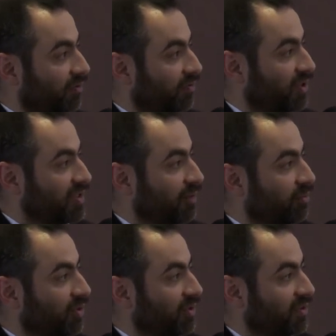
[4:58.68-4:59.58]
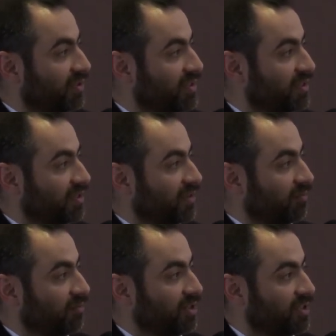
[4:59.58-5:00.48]
for example, this is
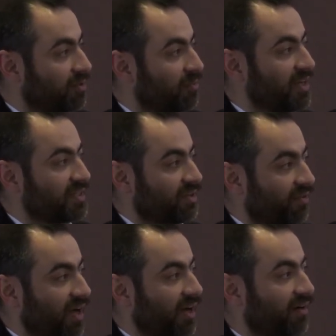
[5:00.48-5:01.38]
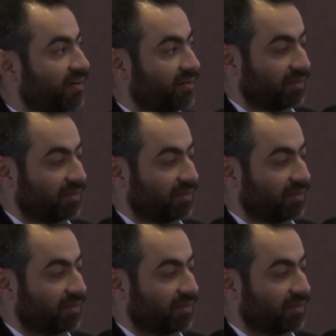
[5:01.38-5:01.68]
the main square